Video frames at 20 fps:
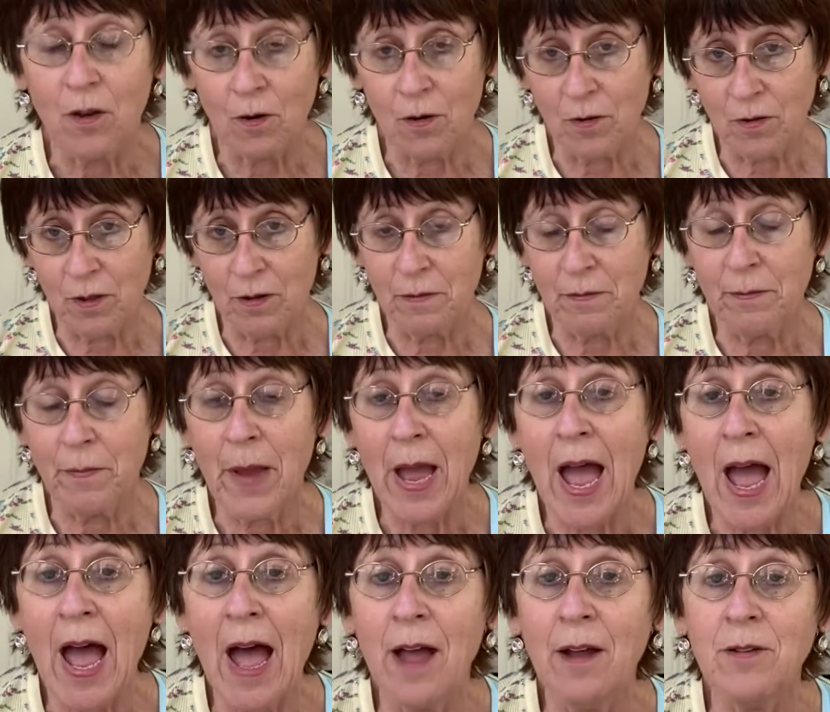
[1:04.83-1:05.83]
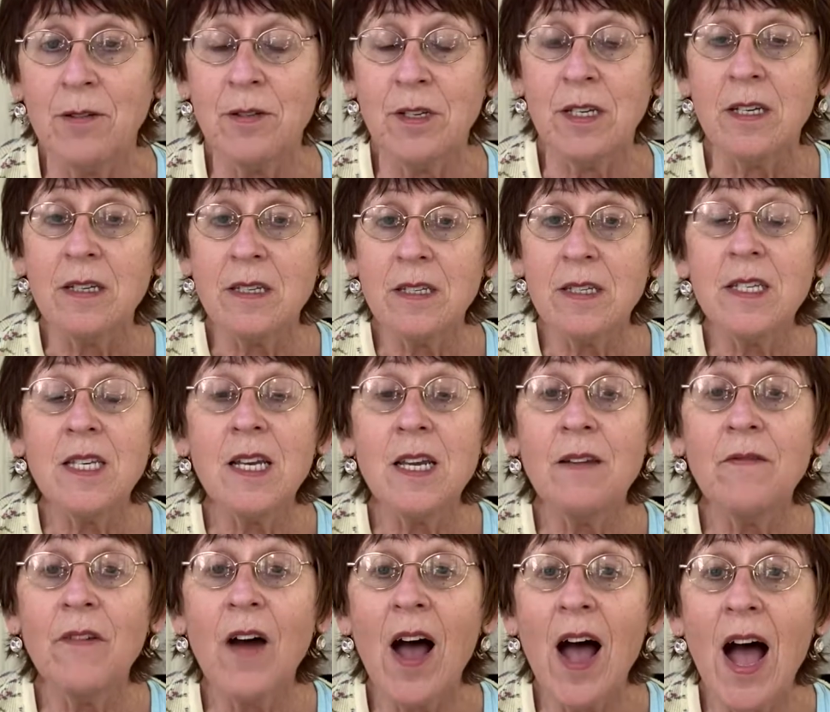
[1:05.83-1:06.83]
Though the mountains
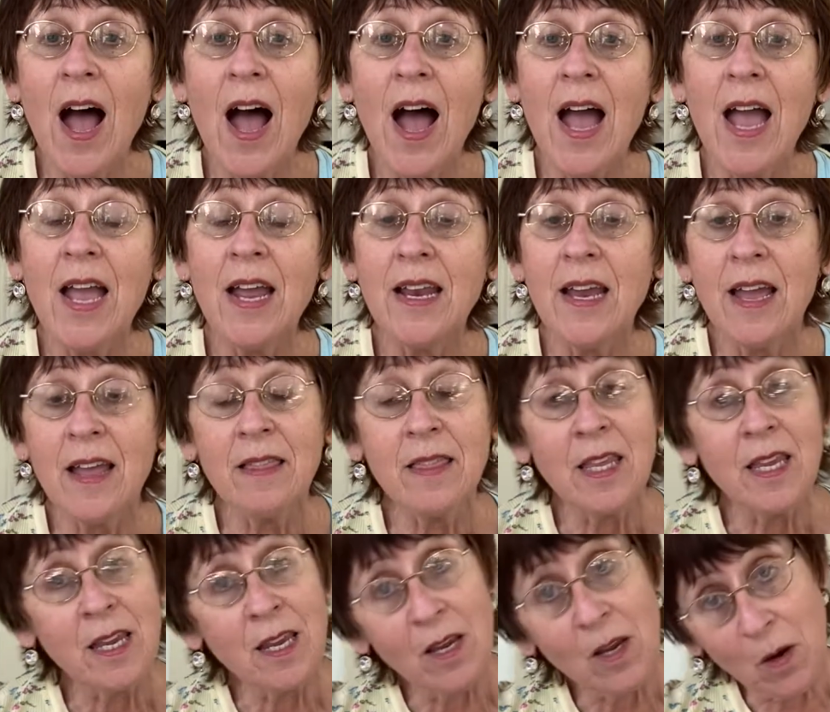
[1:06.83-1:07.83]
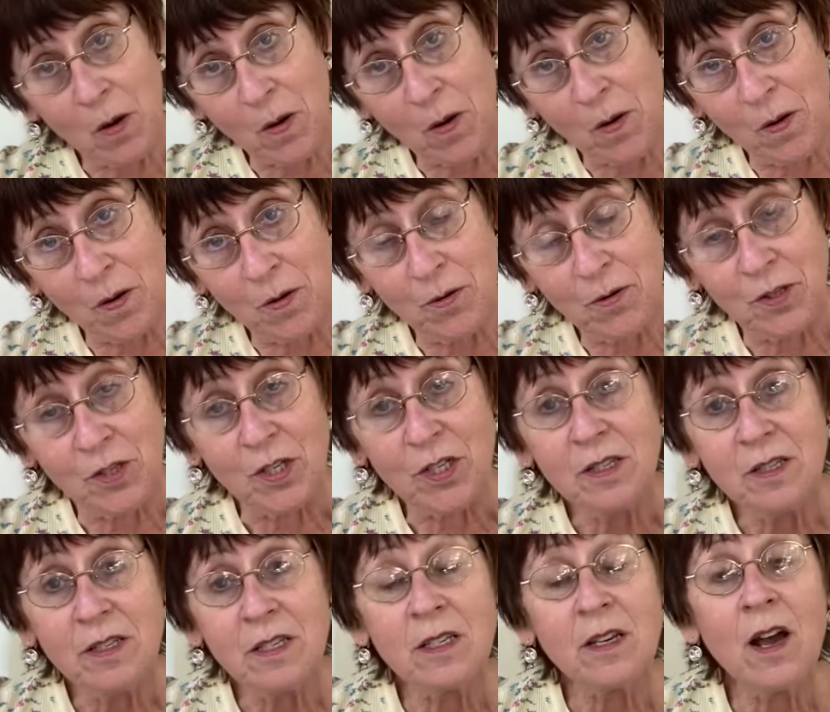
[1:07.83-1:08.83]
divide and the
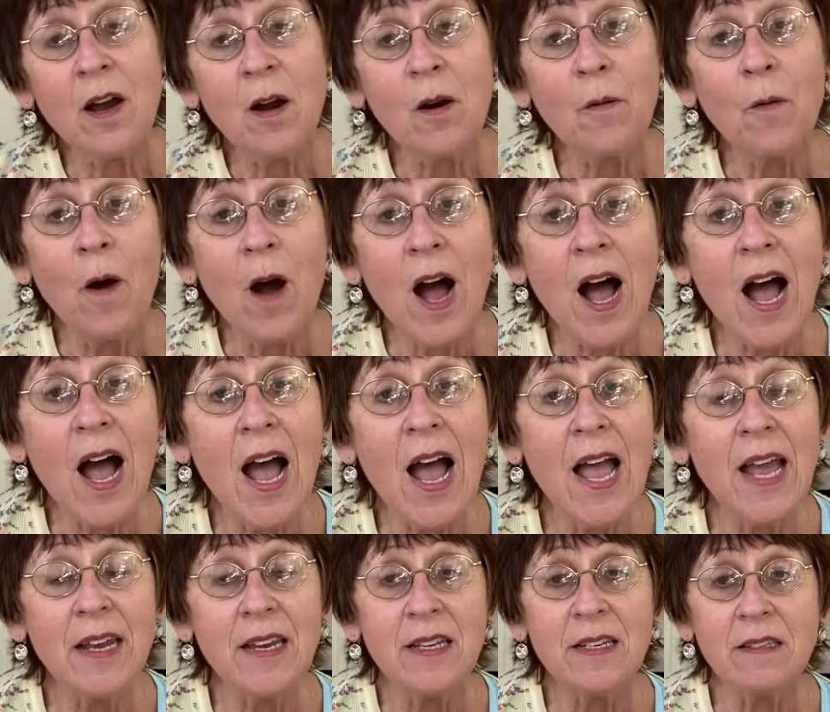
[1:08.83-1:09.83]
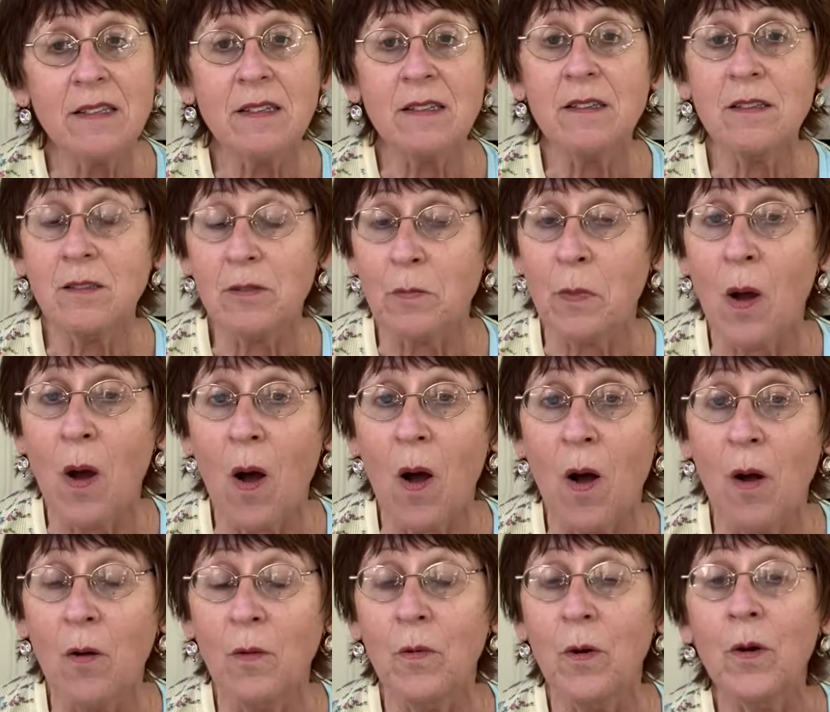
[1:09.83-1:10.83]
oceans are wide, it's a
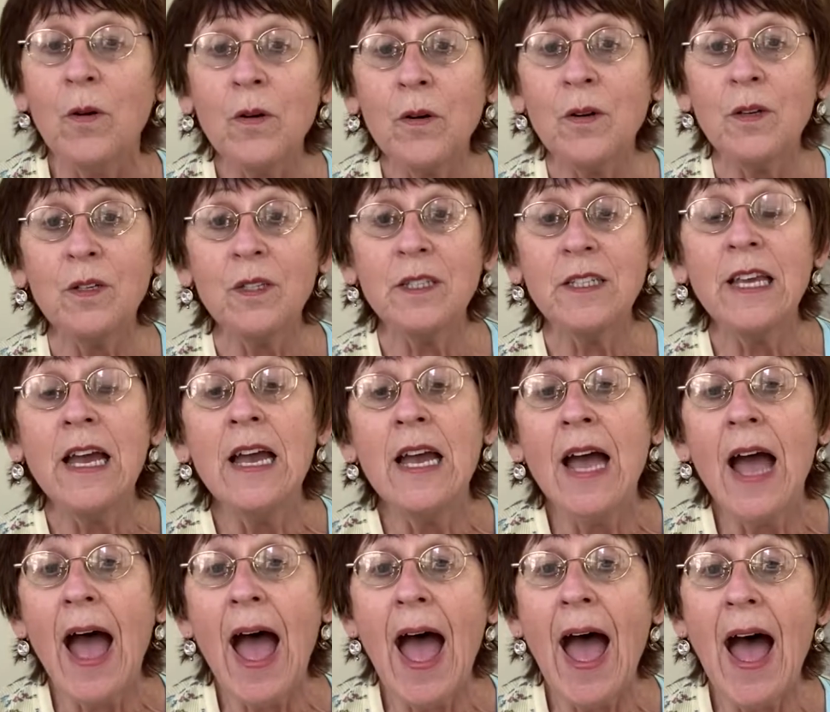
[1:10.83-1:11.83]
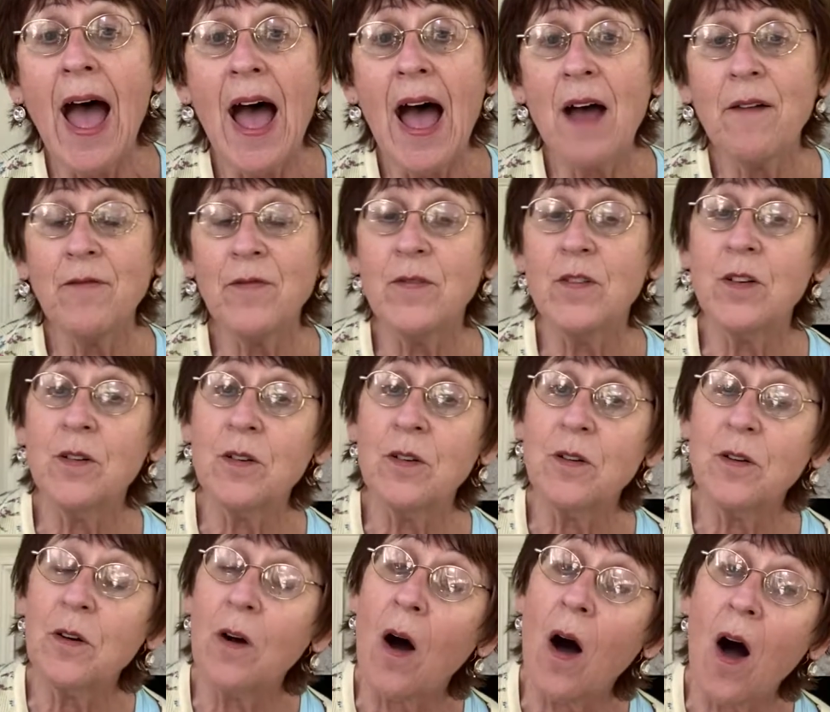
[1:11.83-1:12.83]
small world
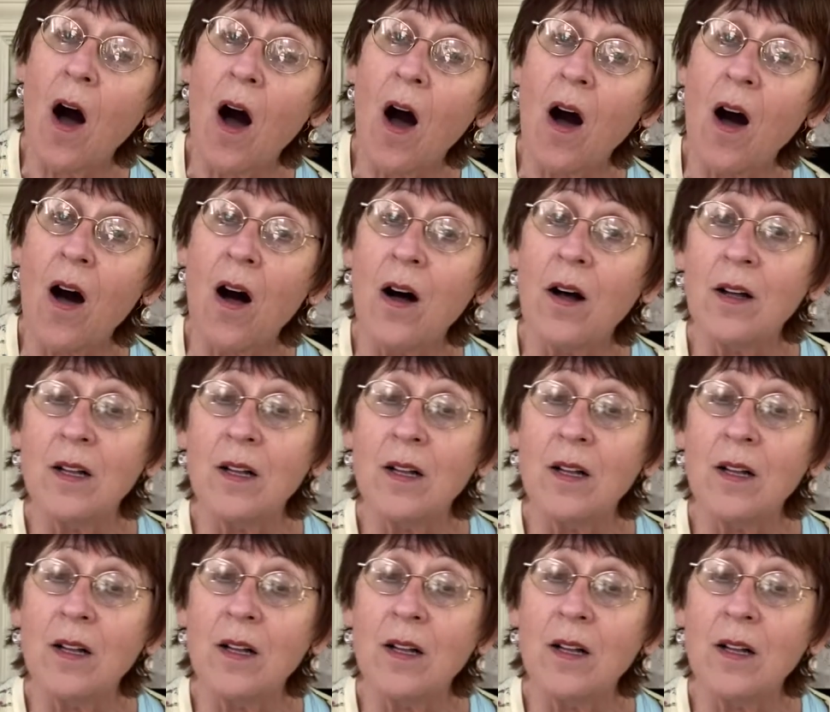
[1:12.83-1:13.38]
after all.